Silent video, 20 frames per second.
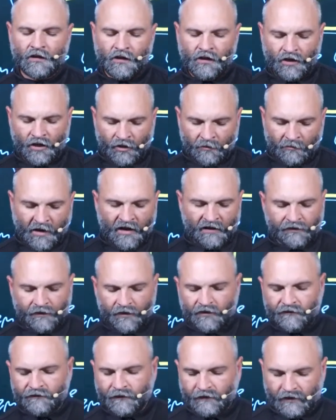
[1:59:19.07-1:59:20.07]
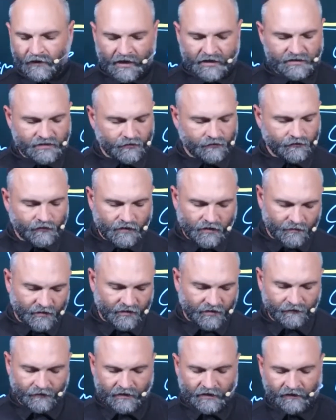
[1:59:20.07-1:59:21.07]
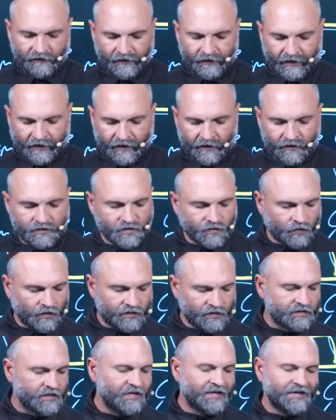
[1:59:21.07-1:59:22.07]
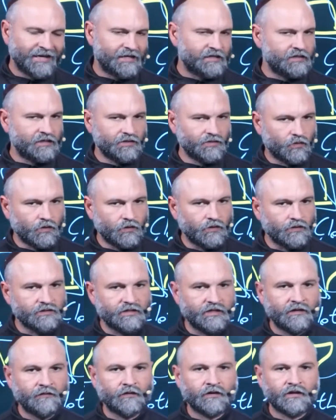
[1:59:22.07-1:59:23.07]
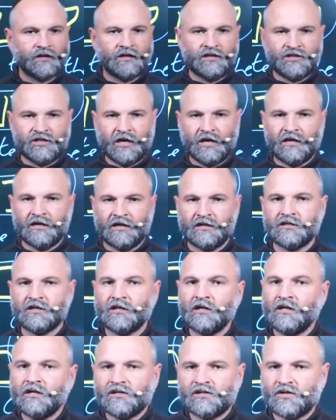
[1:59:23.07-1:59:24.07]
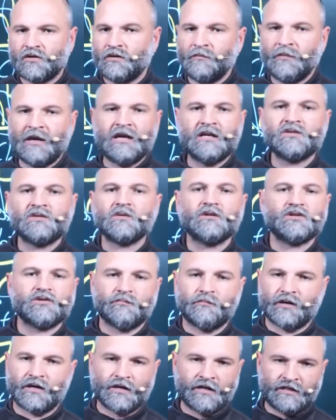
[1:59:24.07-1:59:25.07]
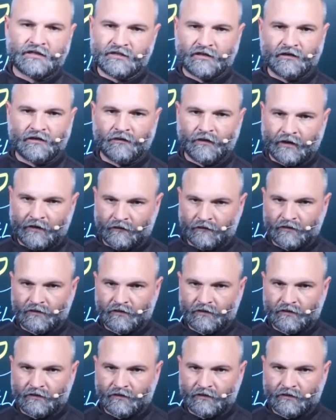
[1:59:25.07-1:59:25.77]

And my third philosophy above anything else is this world's never going to change, so we may as well just burn it to the ground.